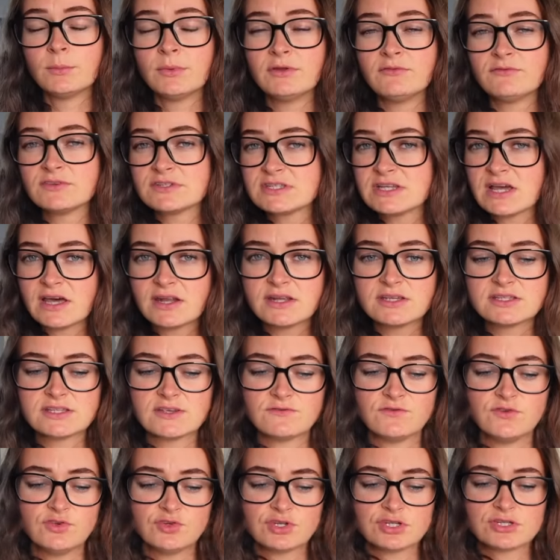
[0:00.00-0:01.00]
I mean, for starters,
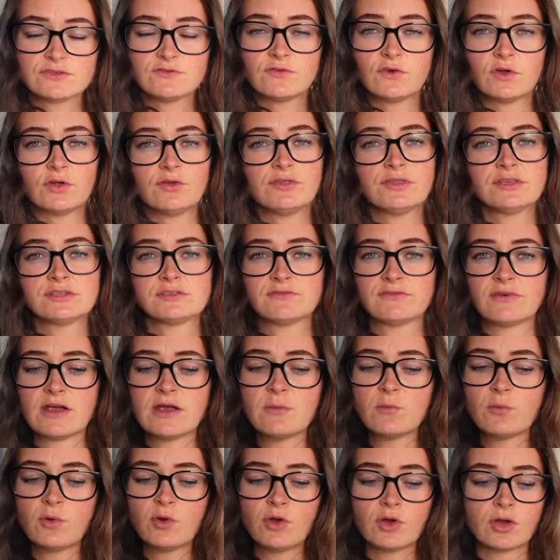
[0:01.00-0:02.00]
if you just follow this
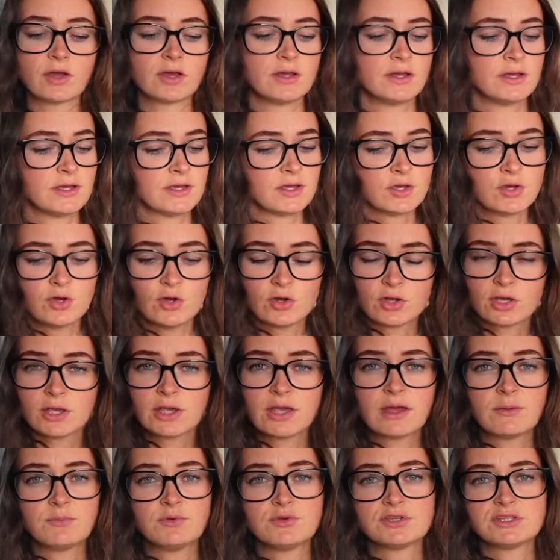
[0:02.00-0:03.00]
framework,
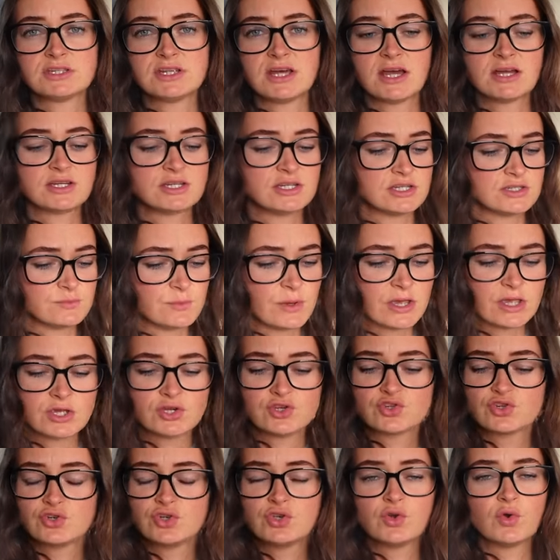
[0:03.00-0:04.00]
cooking up your starches,
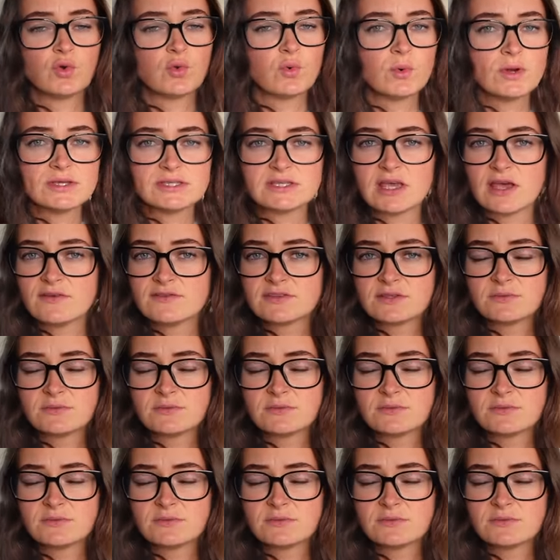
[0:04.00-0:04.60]
making sure you always have